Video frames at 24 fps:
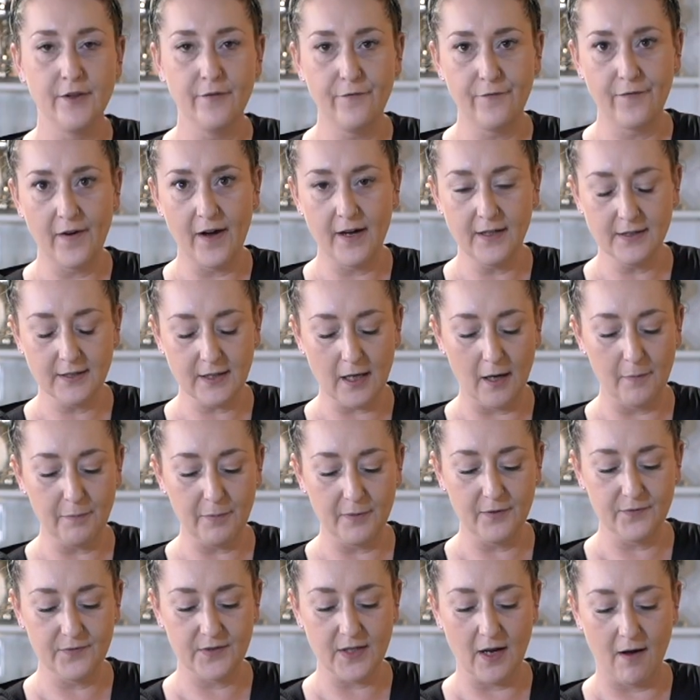the first
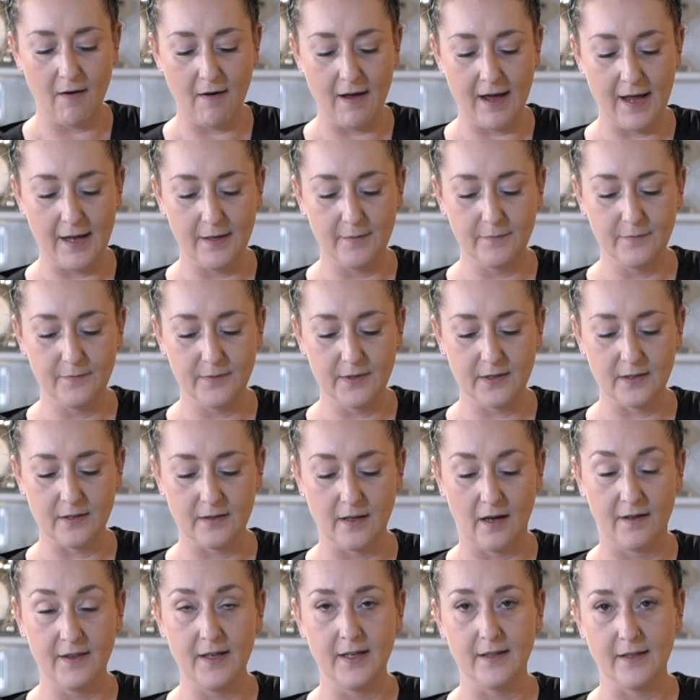couple of times,
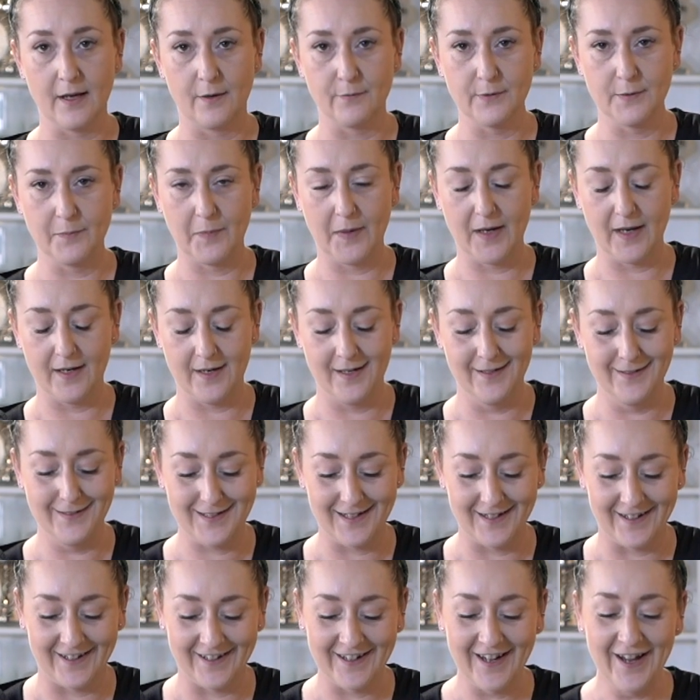I think that was beginner's
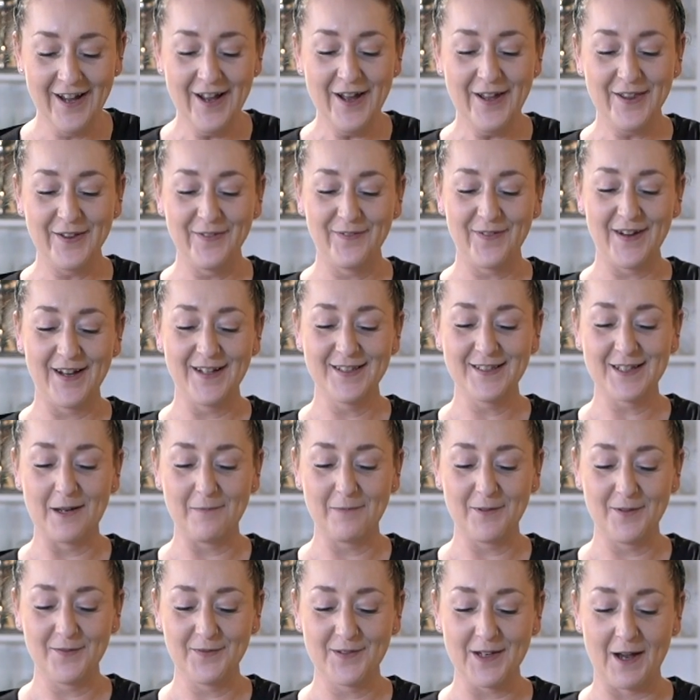luck, the first
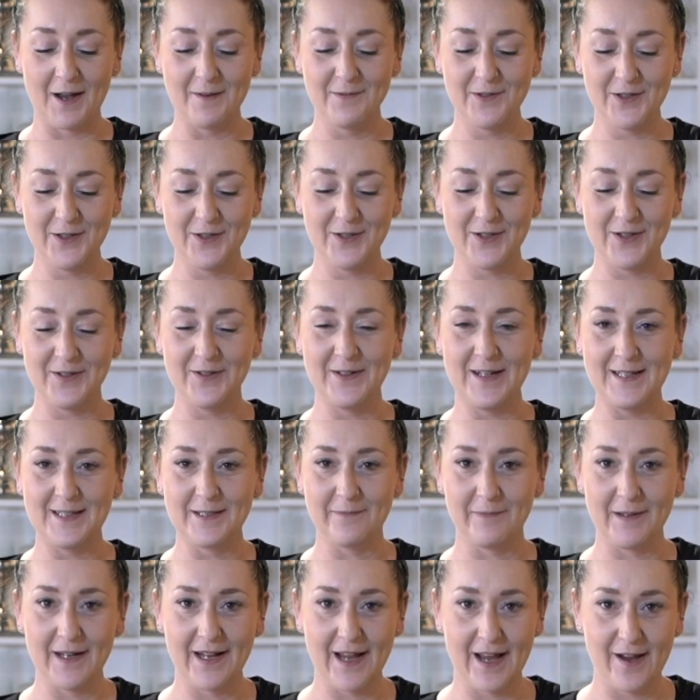couple of times you do need
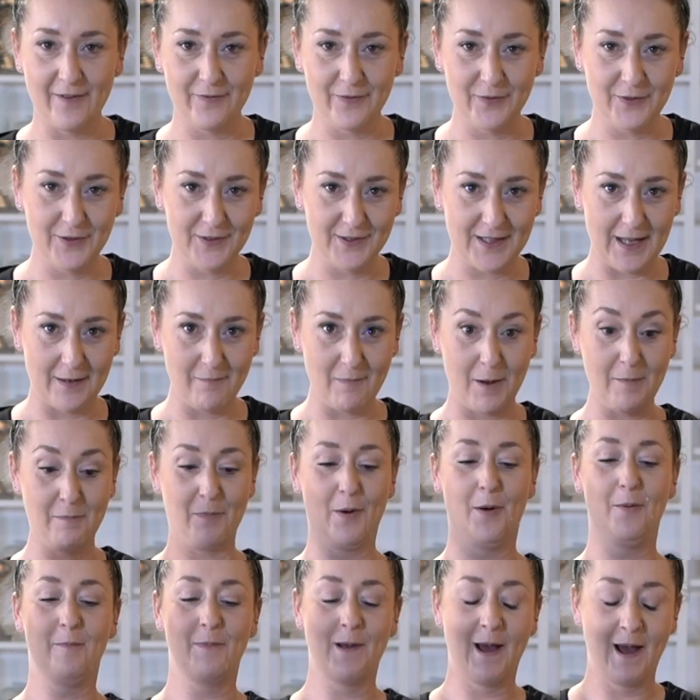to be careful because they might
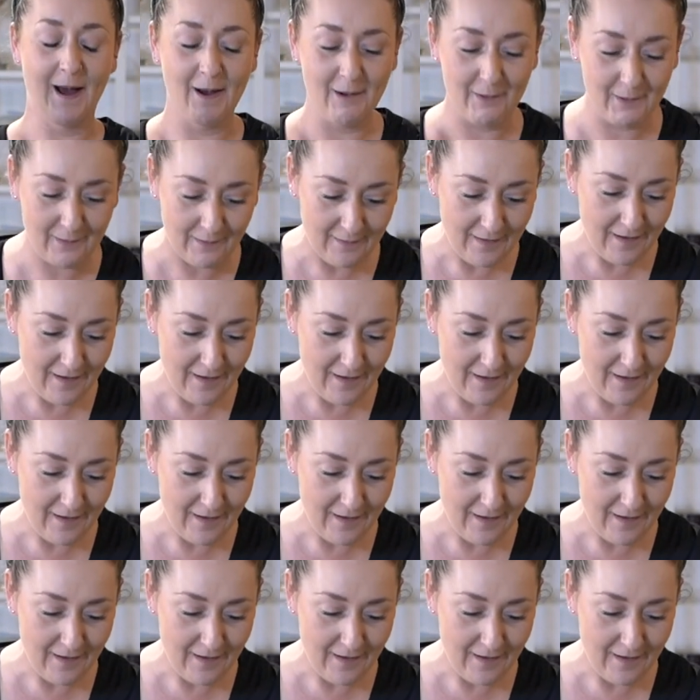pop out.